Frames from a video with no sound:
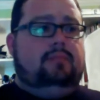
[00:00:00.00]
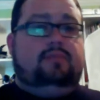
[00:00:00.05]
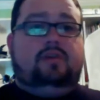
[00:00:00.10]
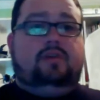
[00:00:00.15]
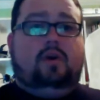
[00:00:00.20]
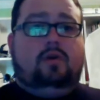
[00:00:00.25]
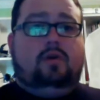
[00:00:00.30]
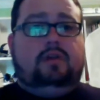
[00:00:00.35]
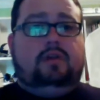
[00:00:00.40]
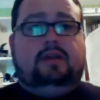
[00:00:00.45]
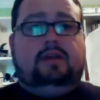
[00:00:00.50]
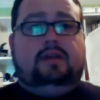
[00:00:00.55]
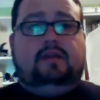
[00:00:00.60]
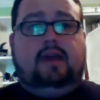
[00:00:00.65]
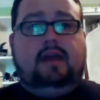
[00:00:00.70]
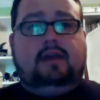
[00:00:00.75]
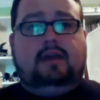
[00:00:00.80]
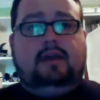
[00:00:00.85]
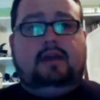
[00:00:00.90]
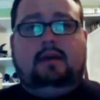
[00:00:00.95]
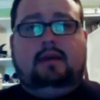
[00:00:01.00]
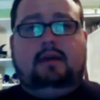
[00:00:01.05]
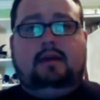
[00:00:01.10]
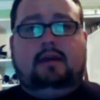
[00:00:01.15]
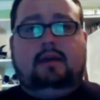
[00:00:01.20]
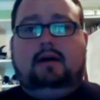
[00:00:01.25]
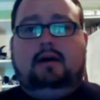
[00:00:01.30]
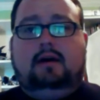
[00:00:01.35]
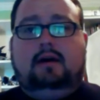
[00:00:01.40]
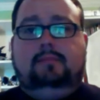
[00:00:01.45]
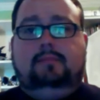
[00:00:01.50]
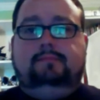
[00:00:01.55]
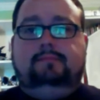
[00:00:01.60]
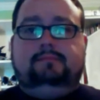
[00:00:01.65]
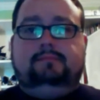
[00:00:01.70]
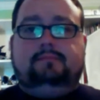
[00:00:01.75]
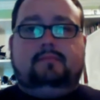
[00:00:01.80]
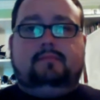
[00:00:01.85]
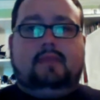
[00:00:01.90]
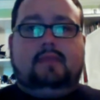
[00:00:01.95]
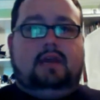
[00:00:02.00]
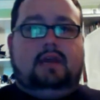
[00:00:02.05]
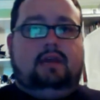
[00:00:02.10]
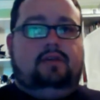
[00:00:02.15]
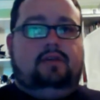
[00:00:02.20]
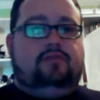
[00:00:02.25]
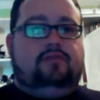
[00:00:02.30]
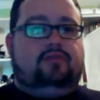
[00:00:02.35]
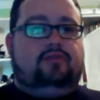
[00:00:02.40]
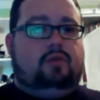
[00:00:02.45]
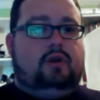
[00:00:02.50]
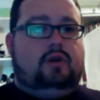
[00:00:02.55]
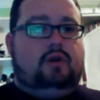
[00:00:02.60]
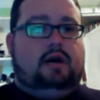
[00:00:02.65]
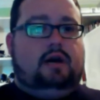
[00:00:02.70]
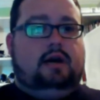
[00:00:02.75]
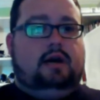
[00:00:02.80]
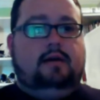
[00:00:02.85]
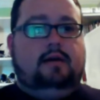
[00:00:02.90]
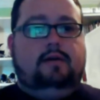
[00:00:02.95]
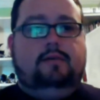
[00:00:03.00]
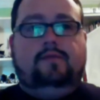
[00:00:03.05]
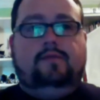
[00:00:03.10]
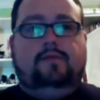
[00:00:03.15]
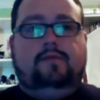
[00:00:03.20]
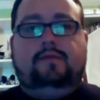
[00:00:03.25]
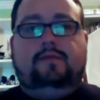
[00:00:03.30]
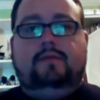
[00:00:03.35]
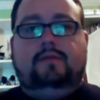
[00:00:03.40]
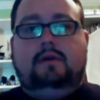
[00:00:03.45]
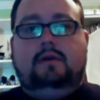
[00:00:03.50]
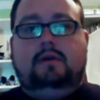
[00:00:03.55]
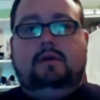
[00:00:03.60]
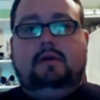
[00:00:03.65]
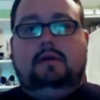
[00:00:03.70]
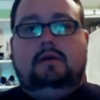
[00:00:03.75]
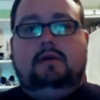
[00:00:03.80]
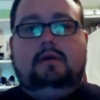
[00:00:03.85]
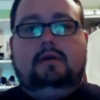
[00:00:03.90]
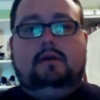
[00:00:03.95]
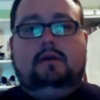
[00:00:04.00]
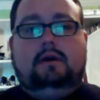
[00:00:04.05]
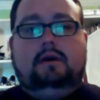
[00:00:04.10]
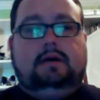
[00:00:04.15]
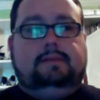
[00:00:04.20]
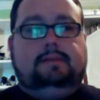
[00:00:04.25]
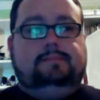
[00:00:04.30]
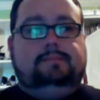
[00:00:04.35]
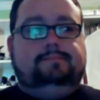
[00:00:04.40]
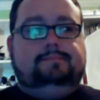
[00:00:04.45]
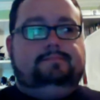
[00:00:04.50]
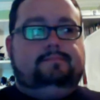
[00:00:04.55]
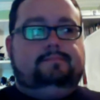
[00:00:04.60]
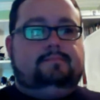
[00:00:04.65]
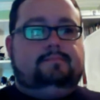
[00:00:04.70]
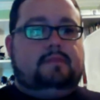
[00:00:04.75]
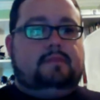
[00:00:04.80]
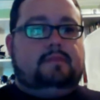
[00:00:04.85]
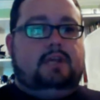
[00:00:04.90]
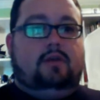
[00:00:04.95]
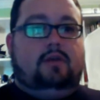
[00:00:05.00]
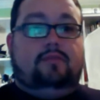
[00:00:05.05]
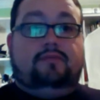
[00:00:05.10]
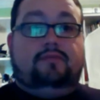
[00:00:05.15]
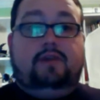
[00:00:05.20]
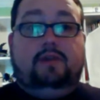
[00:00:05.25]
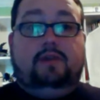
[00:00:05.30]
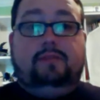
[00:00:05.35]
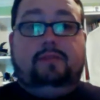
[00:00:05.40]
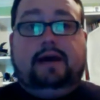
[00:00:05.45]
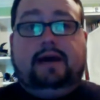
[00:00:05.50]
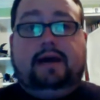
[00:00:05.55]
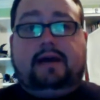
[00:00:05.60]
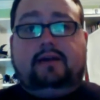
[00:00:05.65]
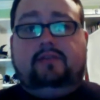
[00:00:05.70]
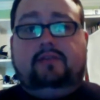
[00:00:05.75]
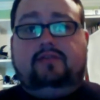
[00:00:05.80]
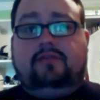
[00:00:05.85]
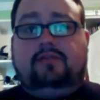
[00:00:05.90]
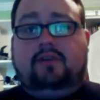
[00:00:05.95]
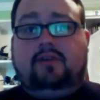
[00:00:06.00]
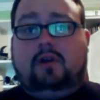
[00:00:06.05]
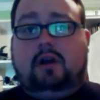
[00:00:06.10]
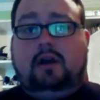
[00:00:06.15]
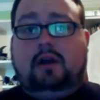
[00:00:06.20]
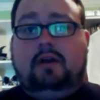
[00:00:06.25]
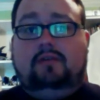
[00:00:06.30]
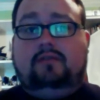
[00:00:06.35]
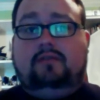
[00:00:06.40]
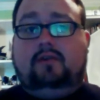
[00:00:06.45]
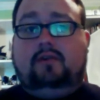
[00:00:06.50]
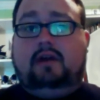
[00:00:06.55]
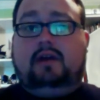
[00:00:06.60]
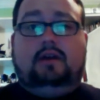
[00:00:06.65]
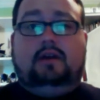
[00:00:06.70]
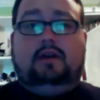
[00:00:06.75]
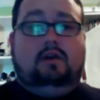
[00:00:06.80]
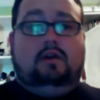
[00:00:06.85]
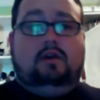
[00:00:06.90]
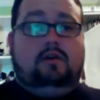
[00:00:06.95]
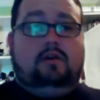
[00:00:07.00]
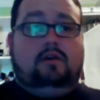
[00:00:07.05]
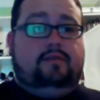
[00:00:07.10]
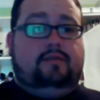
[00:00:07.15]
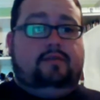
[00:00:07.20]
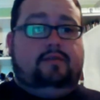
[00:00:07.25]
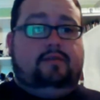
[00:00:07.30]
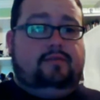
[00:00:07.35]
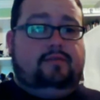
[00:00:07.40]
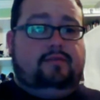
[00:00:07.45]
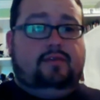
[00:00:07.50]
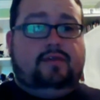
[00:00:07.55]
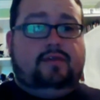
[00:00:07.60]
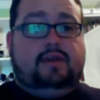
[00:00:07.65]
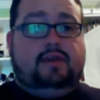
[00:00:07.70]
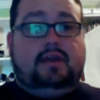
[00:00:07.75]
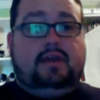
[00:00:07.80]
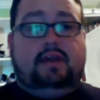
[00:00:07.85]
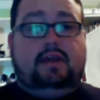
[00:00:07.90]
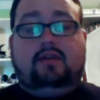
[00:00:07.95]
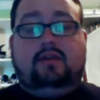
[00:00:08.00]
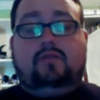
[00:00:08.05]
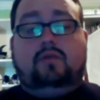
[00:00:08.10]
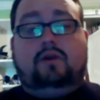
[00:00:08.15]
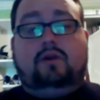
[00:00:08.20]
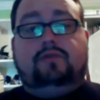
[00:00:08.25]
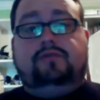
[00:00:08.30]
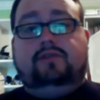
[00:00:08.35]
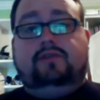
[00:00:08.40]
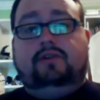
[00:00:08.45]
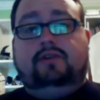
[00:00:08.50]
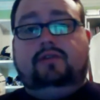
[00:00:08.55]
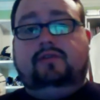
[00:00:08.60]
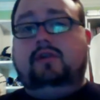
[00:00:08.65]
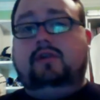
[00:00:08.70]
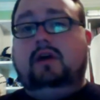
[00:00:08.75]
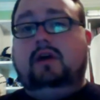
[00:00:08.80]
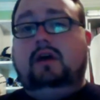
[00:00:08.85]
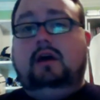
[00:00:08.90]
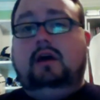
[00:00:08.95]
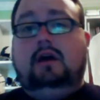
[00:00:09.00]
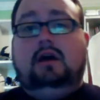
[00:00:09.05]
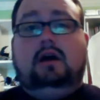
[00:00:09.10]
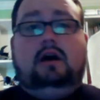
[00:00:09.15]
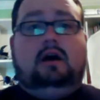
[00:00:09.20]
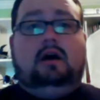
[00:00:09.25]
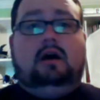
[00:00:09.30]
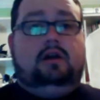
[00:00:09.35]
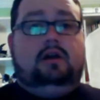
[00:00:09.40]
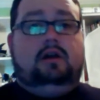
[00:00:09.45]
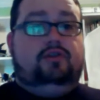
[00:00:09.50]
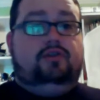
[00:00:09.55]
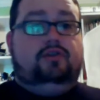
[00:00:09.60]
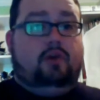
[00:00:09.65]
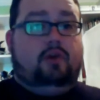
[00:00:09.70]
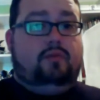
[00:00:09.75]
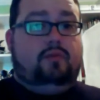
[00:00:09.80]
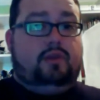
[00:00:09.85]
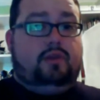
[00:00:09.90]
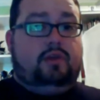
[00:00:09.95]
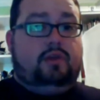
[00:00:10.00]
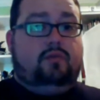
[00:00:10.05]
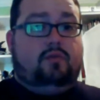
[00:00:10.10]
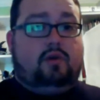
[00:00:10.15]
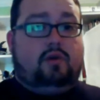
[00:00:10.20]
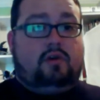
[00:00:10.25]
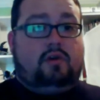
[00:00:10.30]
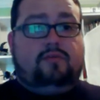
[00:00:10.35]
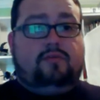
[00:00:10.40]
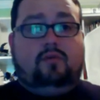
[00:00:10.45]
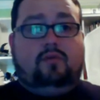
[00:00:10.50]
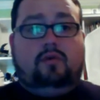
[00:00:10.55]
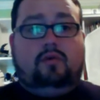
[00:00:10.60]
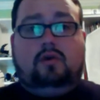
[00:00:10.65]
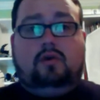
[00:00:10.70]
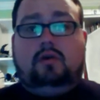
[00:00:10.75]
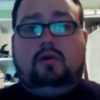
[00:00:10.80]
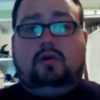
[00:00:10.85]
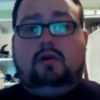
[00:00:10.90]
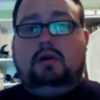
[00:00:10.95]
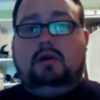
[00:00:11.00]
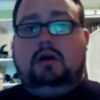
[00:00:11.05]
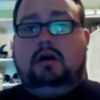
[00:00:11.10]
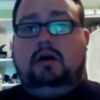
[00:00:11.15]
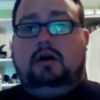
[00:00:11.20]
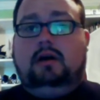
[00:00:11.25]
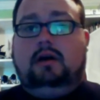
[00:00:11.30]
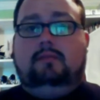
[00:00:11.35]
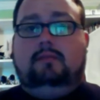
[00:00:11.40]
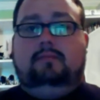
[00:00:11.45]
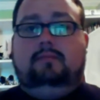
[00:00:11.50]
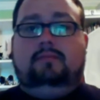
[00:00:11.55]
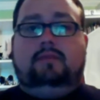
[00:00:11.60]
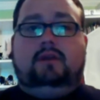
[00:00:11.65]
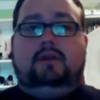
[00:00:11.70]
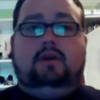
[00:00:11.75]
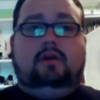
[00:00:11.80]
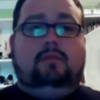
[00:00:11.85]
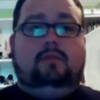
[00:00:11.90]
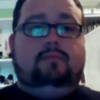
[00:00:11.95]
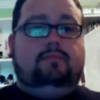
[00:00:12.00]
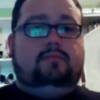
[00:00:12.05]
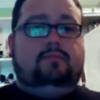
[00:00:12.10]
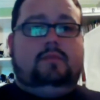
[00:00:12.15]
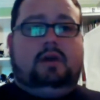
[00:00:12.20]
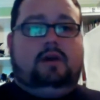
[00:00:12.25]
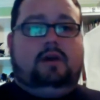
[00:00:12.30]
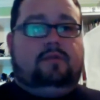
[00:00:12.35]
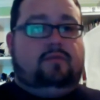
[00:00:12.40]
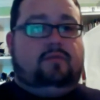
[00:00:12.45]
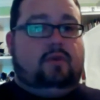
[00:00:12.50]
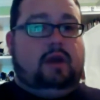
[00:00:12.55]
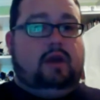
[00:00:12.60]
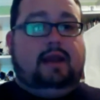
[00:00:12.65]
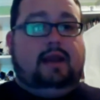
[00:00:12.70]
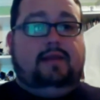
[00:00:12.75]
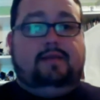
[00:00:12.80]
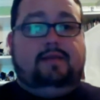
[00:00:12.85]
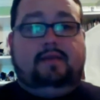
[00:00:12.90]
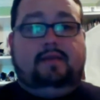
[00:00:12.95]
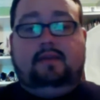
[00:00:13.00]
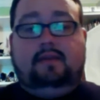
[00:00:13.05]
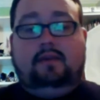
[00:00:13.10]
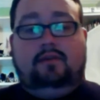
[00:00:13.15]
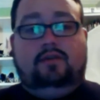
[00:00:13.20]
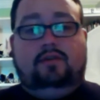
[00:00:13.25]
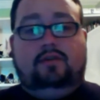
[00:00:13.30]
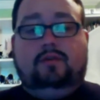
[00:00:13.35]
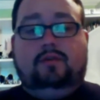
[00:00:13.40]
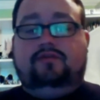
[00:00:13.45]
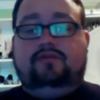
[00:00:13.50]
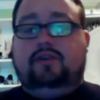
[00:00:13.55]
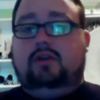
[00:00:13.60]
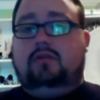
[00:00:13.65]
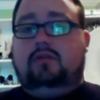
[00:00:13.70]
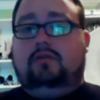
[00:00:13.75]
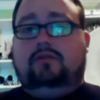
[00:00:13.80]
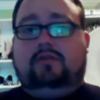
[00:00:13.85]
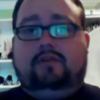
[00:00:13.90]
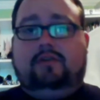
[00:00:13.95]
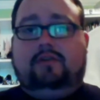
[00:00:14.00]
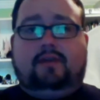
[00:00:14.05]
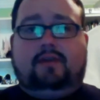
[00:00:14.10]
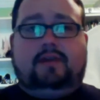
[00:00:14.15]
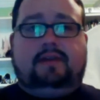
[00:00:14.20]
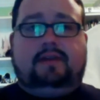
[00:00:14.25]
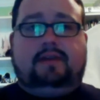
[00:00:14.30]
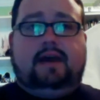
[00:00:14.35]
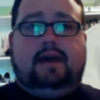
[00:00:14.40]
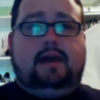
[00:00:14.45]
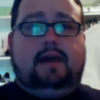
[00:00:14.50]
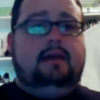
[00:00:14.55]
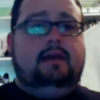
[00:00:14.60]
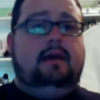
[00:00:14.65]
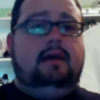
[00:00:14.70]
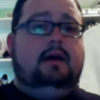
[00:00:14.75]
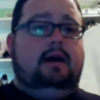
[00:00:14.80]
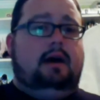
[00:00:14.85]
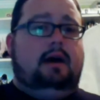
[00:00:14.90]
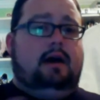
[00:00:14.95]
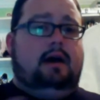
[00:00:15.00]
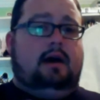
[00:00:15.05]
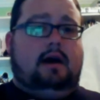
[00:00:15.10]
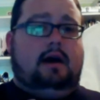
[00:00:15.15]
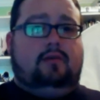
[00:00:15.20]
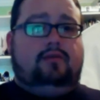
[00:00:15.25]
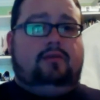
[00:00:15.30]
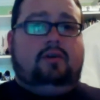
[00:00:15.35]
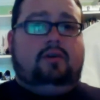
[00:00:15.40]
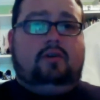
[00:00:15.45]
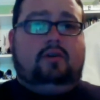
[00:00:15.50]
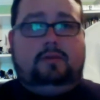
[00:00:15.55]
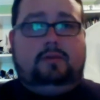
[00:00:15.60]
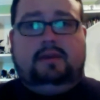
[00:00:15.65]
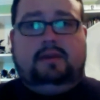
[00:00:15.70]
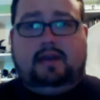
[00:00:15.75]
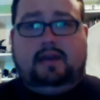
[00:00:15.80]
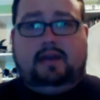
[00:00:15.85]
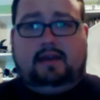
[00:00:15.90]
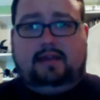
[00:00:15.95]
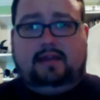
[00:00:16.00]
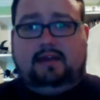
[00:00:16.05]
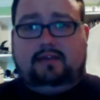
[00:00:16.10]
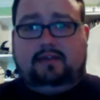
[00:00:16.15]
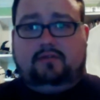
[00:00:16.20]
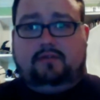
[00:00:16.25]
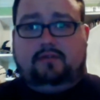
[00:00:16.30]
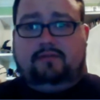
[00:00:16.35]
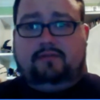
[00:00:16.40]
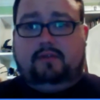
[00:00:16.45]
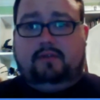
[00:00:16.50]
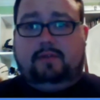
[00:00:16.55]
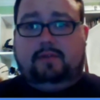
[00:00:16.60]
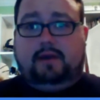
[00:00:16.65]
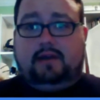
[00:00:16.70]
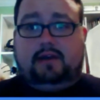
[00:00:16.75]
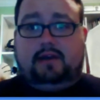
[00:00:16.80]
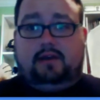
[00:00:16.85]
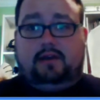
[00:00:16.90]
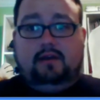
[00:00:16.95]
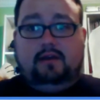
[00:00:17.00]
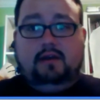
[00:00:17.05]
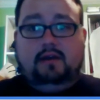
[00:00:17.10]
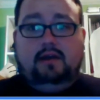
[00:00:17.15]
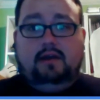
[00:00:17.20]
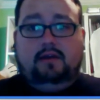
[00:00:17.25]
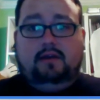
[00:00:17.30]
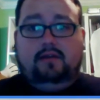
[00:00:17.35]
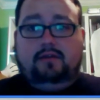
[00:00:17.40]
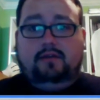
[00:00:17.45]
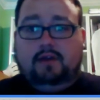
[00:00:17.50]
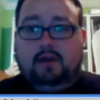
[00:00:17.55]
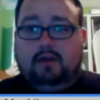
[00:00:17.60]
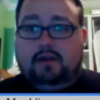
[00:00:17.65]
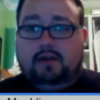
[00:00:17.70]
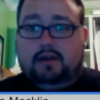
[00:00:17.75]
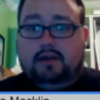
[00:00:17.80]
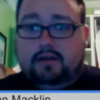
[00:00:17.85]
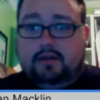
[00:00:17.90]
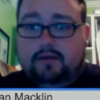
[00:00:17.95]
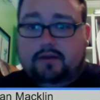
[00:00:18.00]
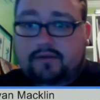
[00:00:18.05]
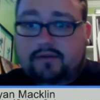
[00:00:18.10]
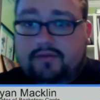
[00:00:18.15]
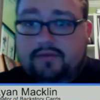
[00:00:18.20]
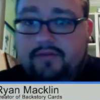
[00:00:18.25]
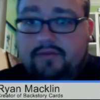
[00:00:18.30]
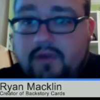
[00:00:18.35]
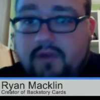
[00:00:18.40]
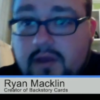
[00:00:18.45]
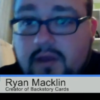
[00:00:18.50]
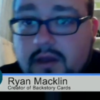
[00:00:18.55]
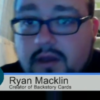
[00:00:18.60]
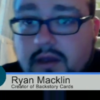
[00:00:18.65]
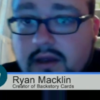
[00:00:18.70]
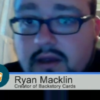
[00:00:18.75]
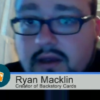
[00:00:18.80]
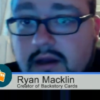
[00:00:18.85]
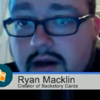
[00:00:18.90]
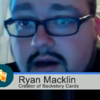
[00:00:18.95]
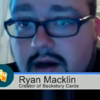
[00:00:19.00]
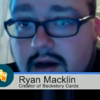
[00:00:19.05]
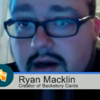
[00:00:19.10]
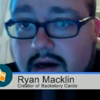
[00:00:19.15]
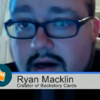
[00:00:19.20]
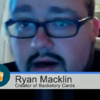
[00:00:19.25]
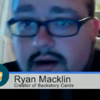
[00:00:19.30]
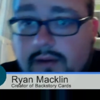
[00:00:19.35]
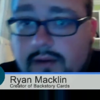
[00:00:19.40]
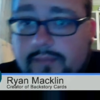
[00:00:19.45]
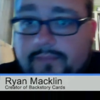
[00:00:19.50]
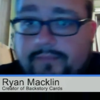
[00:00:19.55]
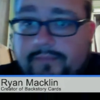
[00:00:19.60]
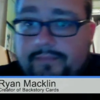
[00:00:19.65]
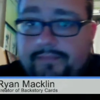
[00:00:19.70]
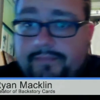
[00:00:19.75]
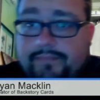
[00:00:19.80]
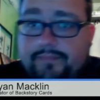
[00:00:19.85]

totally taking any sort of um, feedback as far as like if you think any of the questions don't really work for anything that you do in general or stuff like that. I'll totally be taking that sort of feedback here. There is um,